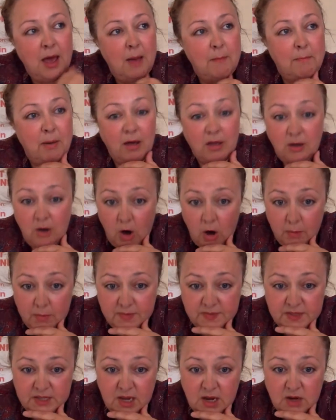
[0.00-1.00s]
Bicarb of
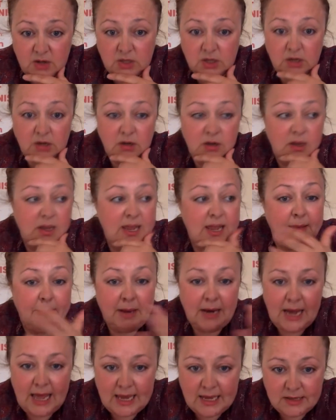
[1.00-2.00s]
soda,
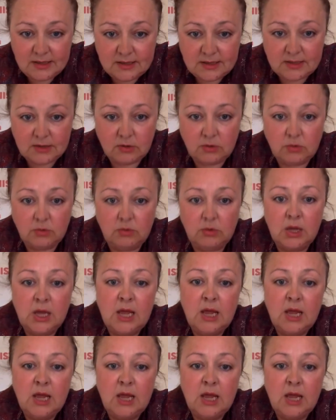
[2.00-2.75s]
Himalayan salt.